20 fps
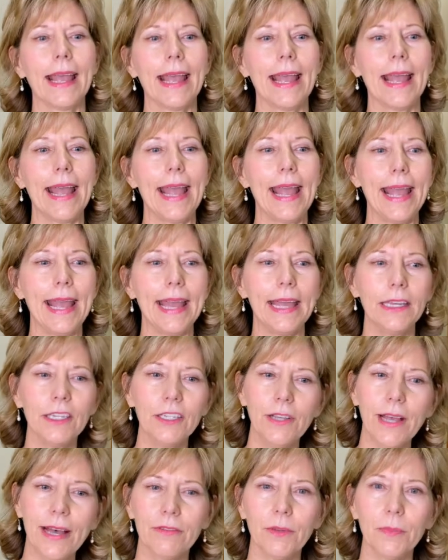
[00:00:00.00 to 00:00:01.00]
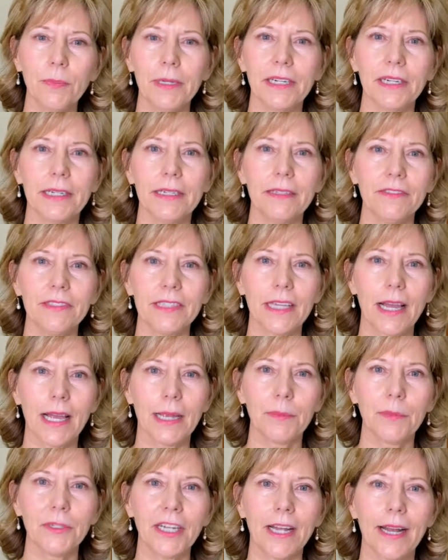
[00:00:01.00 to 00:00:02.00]
and you have a period of time
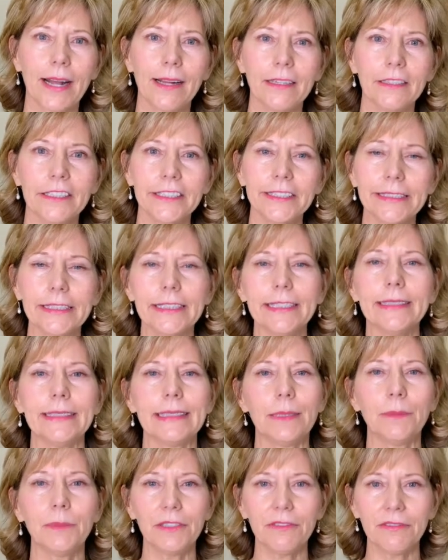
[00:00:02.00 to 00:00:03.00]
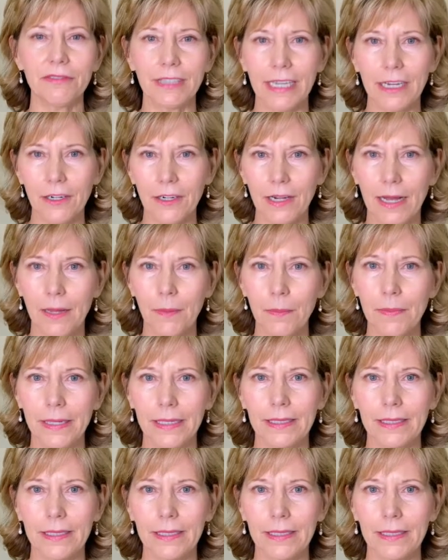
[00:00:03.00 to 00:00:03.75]
your allergies seem to flare up,